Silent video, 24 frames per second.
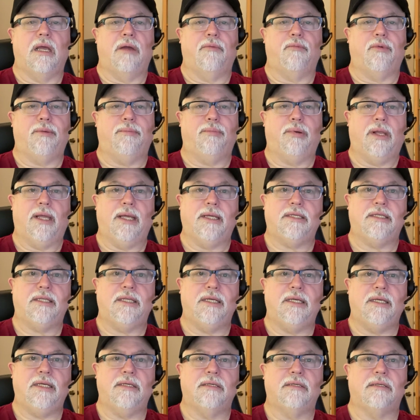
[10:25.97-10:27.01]
Replace
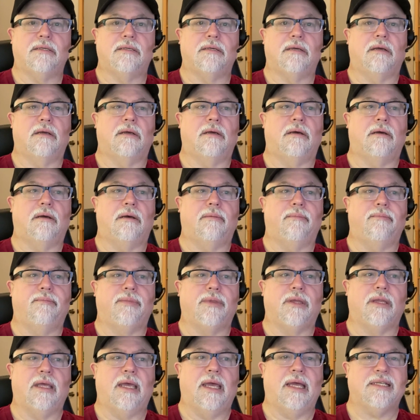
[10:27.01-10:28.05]
these
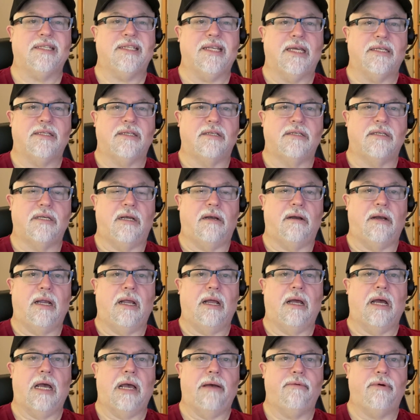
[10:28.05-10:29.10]
as necessary.
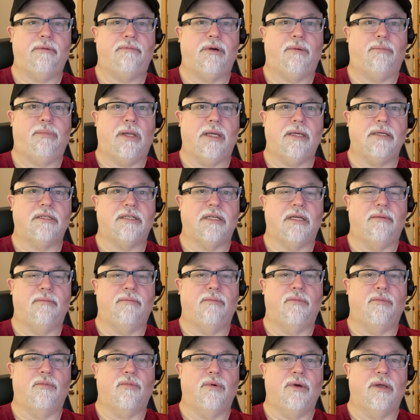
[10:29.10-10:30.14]
I would replace
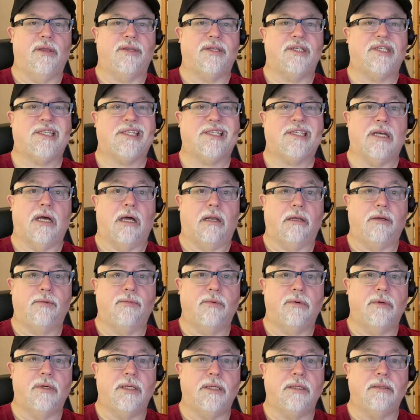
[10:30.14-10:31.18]
them with solid
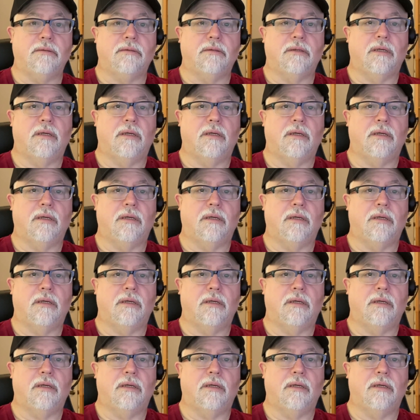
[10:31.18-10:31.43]
wood.